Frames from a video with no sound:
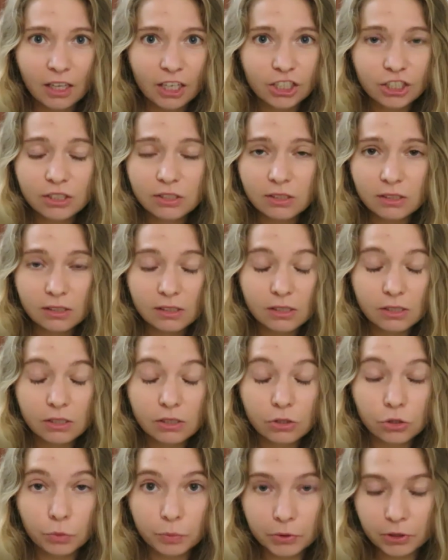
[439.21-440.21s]
it's just
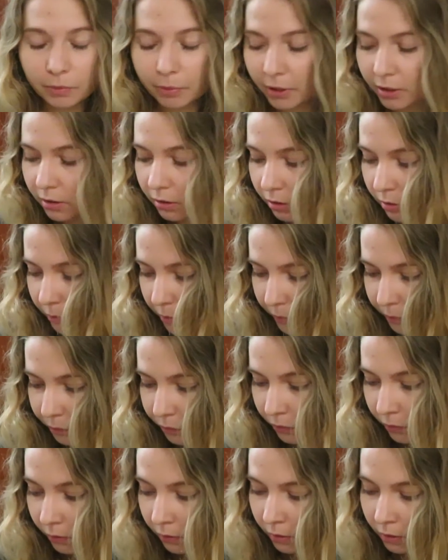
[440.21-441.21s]
super depressing to me.
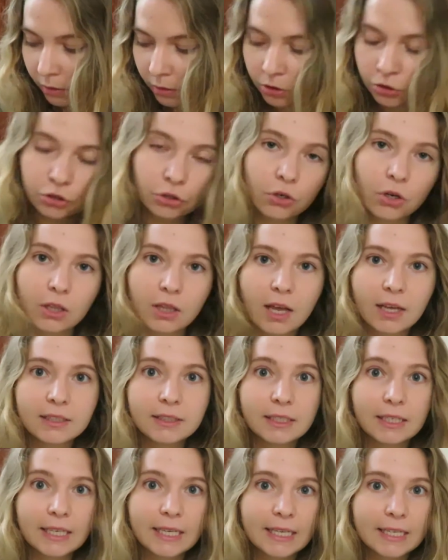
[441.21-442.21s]

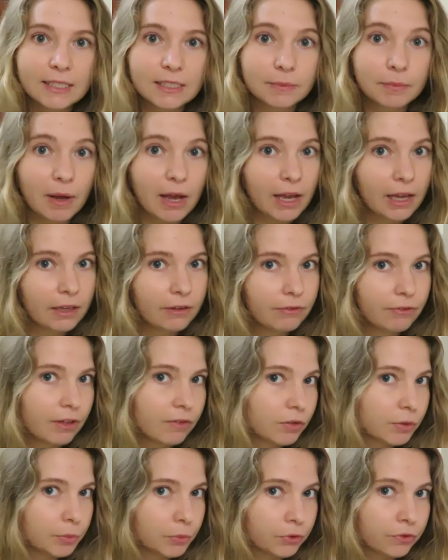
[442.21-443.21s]
Chocolat is my
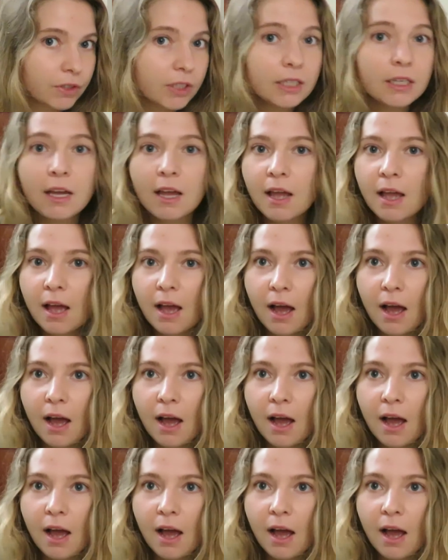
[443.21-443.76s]
favorite movie.